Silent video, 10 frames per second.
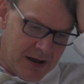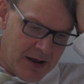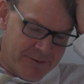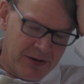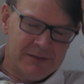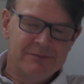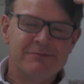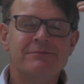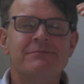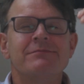I felt
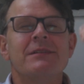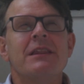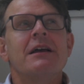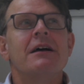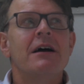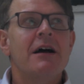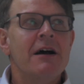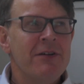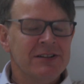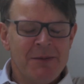I
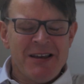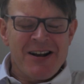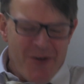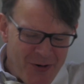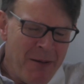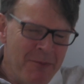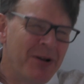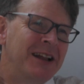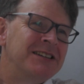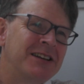felt something crumble
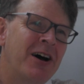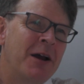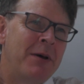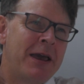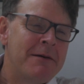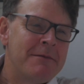inside me.